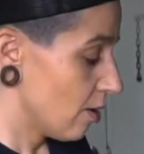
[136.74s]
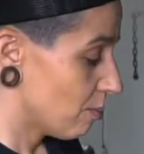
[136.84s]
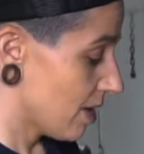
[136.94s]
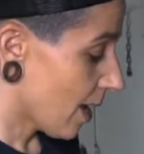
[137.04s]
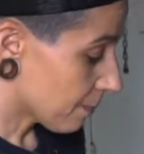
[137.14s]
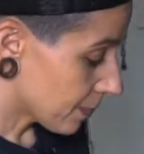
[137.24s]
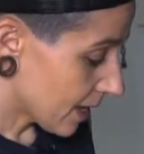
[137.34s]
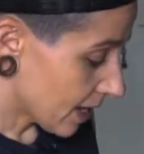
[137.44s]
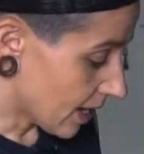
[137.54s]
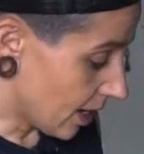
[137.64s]
But yeah,
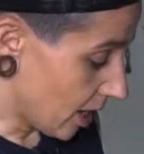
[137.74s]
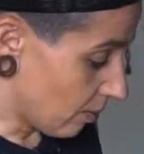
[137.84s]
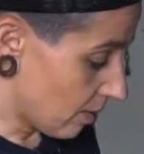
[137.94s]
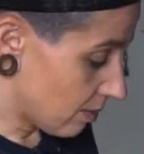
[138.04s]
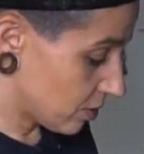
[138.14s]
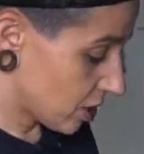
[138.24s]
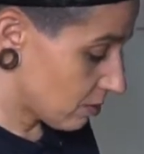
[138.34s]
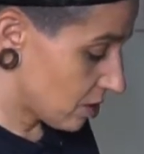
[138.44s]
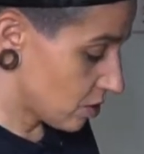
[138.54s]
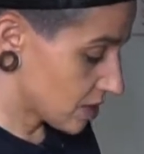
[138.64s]
um, I'm gonna
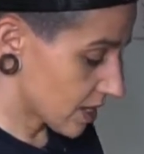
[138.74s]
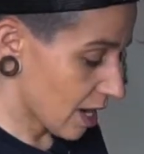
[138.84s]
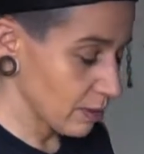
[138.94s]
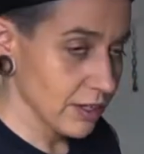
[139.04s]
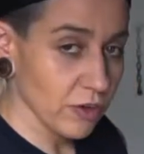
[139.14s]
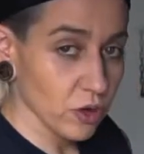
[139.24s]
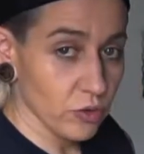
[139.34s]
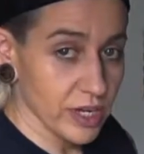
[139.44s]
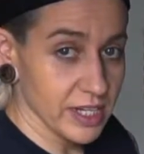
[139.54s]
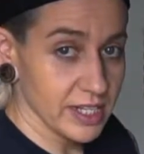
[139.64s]
be using a couple of different
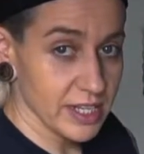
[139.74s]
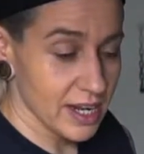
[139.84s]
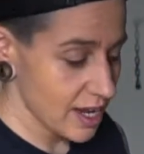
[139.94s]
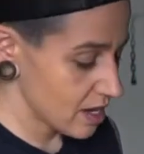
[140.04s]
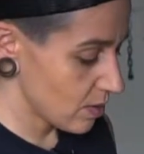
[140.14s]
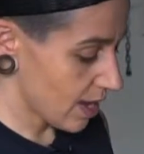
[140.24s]
greens today.